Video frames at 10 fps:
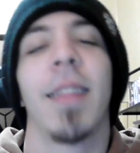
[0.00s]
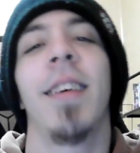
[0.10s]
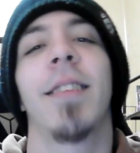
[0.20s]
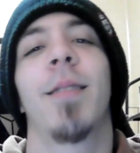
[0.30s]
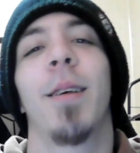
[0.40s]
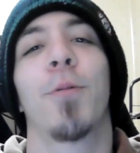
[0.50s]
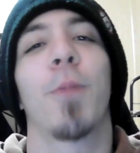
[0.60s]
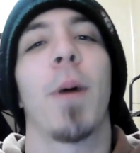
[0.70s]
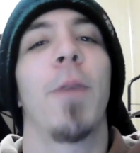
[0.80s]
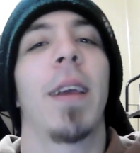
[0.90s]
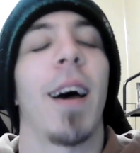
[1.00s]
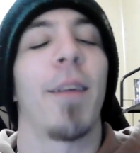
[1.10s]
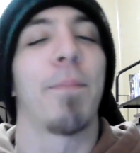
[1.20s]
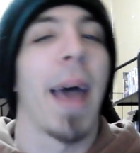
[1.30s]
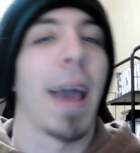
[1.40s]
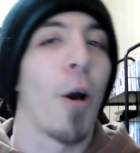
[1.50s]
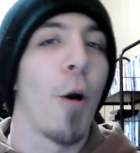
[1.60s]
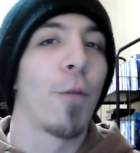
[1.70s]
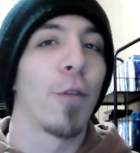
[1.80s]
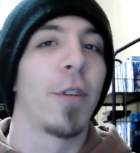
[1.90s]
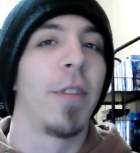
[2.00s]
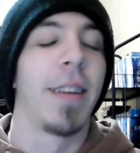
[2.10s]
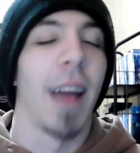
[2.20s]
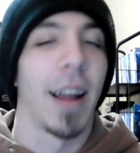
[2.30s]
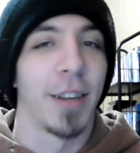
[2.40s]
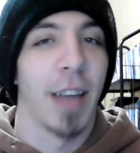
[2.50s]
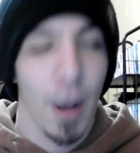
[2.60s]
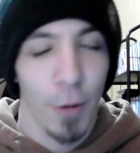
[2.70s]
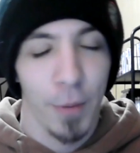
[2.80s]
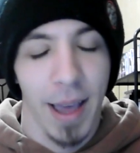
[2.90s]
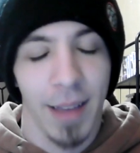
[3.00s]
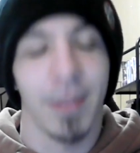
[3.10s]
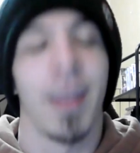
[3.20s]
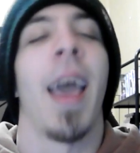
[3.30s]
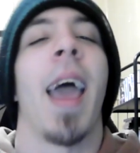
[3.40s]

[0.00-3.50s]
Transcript: This is when we cut back over to the Tachikawa base,